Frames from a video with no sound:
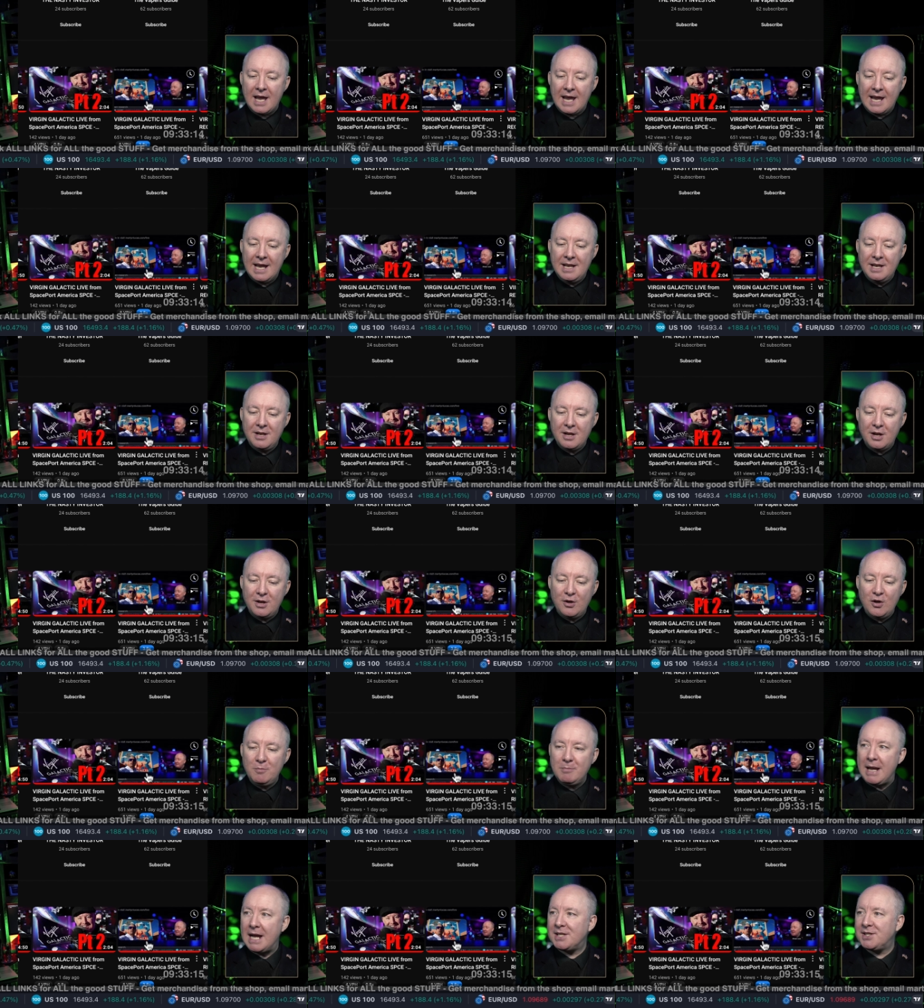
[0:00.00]
in
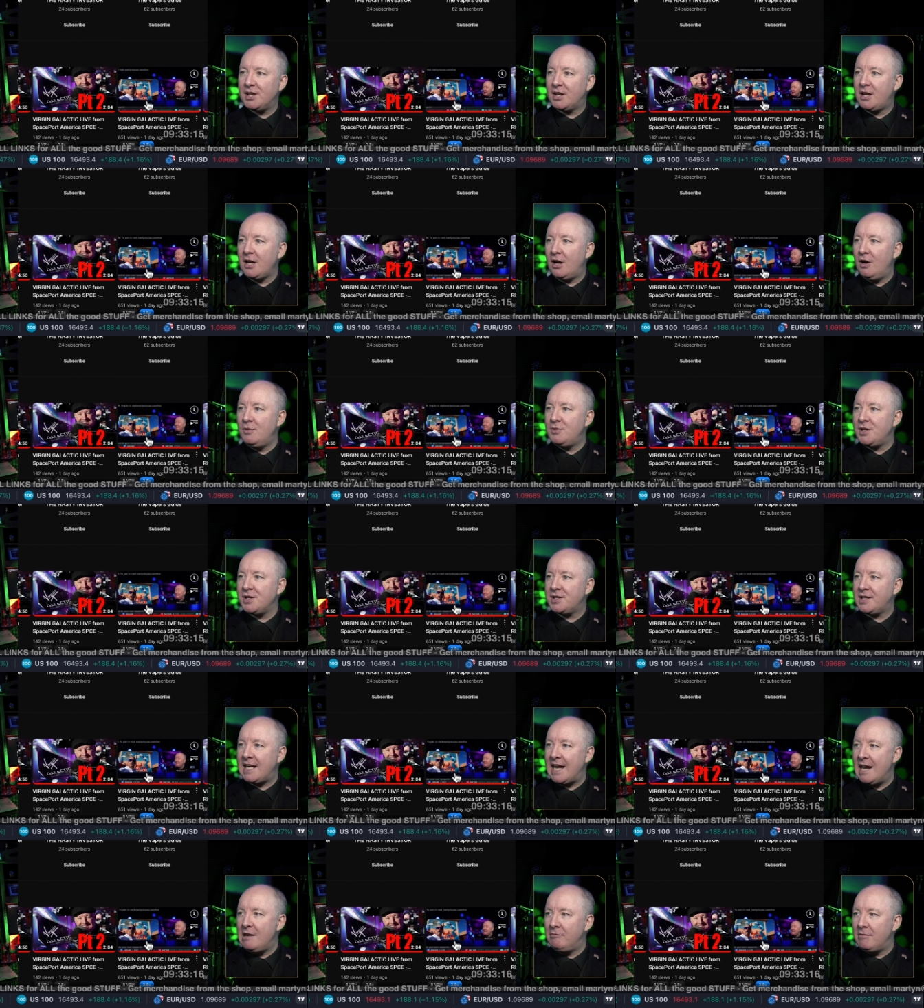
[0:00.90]
New Mexico,
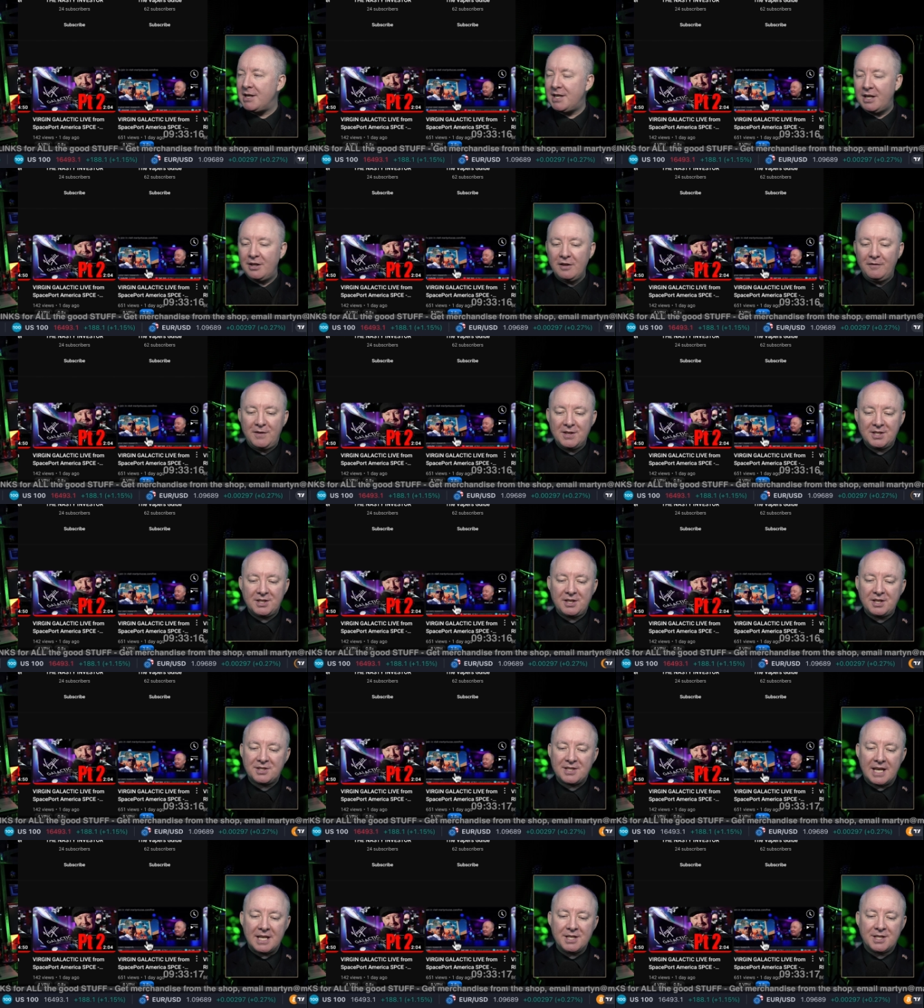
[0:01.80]
just getting ready at the
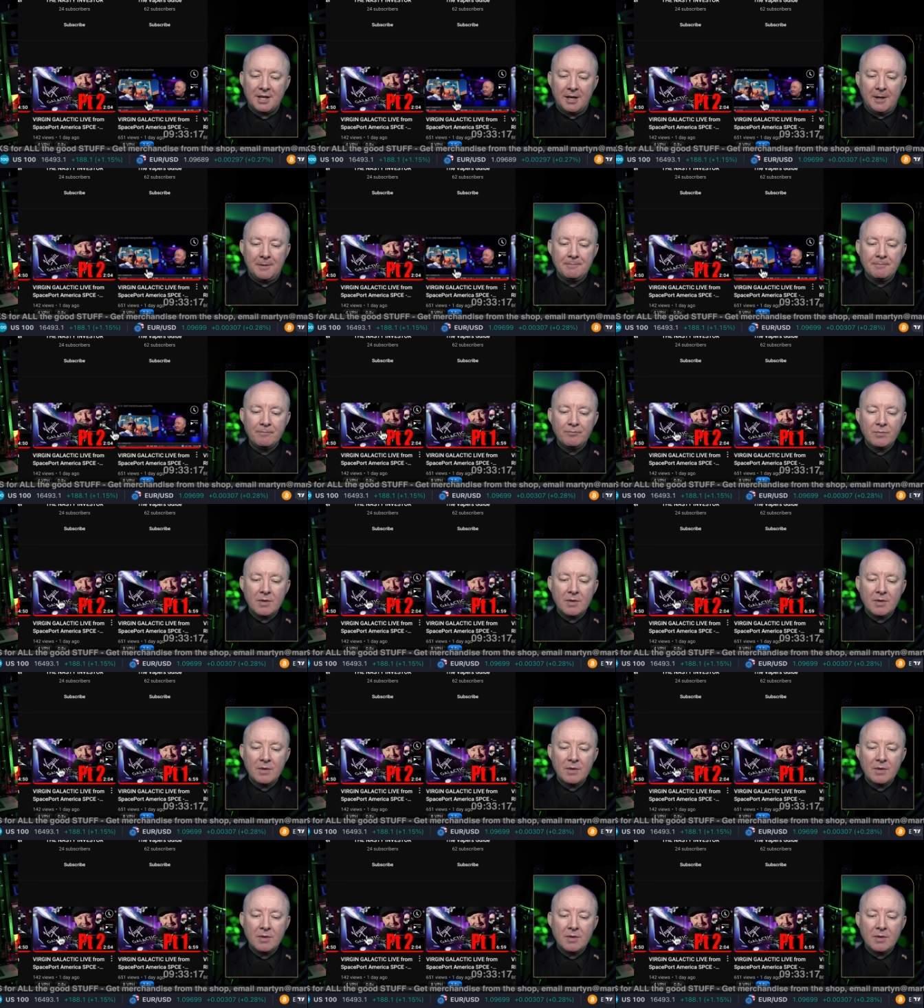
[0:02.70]
visitor center.